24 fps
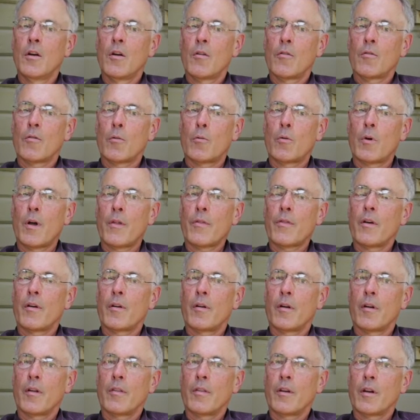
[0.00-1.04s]
For one,
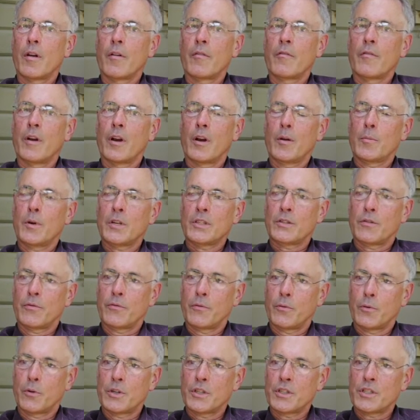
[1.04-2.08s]
they're very much a
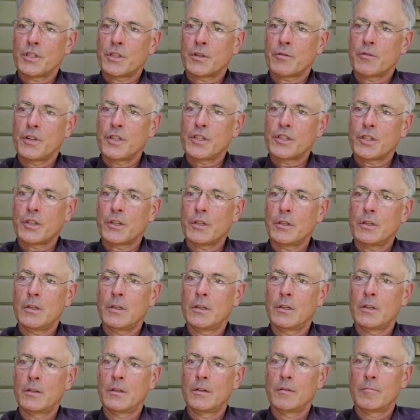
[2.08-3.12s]
forest creature,
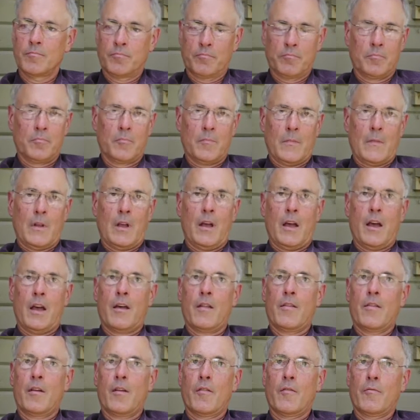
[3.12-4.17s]

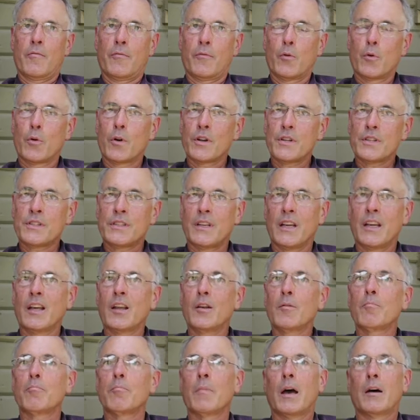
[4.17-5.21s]
and the forest
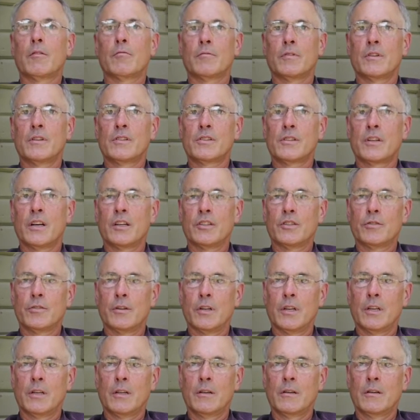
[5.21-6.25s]
in mountainous
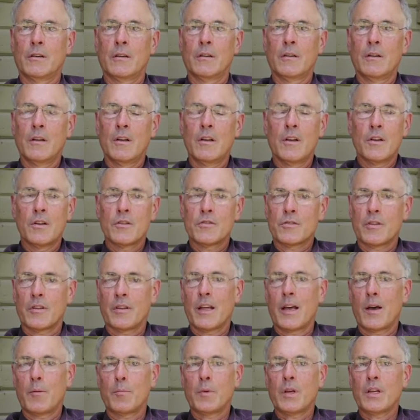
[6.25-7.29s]
country. So
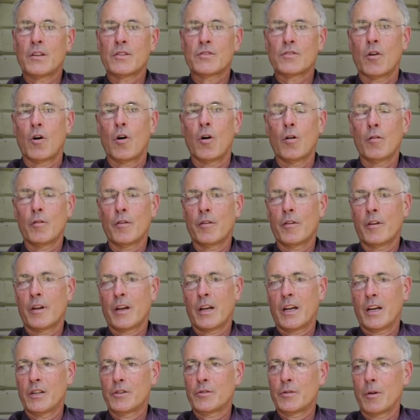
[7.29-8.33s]
that means all of their
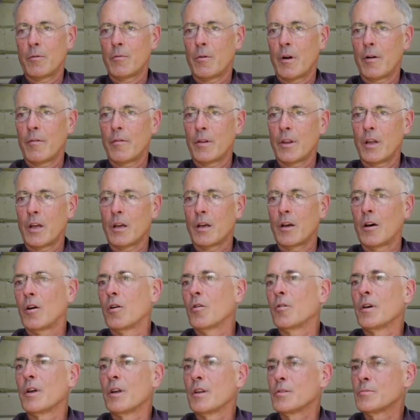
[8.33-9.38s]
country, wherever they
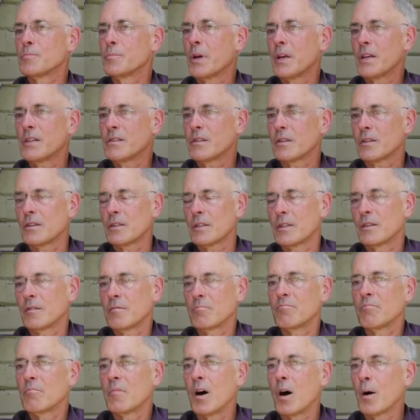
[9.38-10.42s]
go, is basically
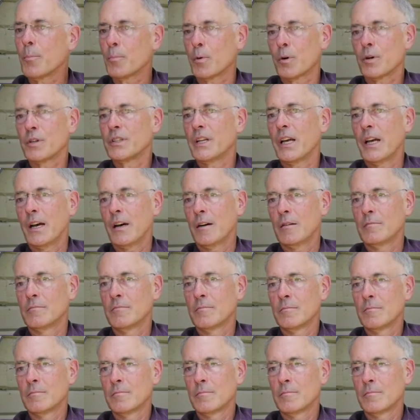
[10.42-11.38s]
up or down.